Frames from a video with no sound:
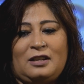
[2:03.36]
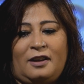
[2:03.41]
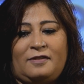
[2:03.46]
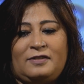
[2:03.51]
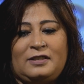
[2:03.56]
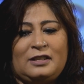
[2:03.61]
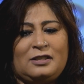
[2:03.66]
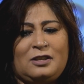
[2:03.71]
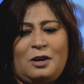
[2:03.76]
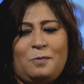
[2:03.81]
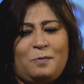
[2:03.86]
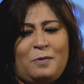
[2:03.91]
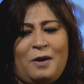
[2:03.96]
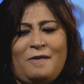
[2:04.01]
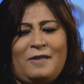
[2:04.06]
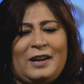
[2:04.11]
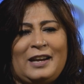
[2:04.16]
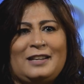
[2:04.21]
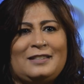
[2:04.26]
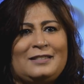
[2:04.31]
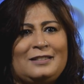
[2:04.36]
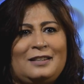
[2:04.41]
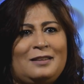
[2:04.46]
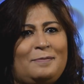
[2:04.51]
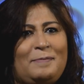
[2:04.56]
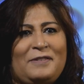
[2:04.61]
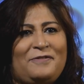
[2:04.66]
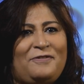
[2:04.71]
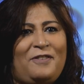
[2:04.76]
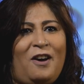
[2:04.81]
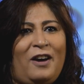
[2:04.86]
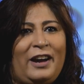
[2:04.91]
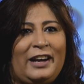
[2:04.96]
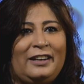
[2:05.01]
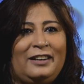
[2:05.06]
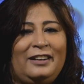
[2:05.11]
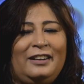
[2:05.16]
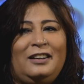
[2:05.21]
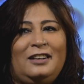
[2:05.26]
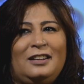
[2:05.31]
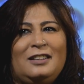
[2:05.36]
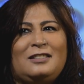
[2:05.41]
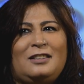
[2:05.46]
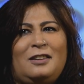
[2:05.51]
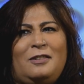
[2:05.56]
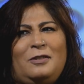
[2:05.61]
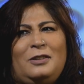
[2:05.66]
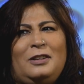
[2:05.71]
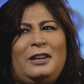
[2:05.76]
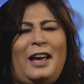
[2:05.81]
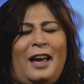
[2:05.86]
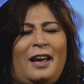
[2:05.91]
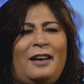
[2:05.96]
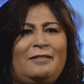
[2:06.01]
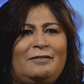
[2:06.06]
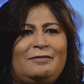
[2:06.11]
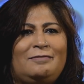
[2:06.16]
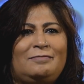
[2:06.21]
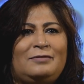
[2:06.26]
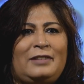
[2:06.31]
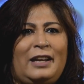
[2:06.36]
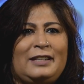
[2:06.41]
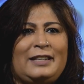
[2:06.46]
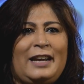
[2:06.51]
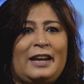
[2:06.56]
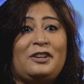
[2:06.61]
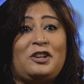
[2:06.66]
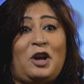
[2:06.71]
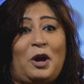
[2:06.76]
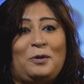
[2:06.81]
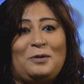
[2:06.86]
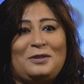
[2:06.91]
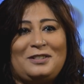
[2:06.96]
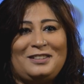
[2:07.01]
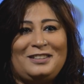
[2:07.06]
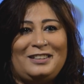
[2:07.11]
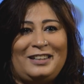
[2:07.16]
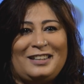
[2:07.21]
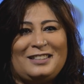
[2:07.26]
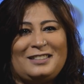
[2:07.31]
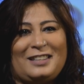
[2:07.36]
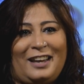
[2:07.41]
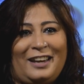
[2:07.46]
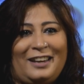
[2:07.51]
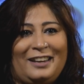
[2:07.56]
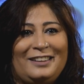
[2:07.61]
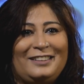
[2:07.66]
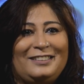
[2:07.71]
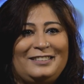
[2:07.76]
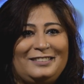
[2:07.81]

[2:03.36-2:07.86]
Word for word: staff said, "Don't worry, it's going to be fine." So, yeah, they take note, let's say.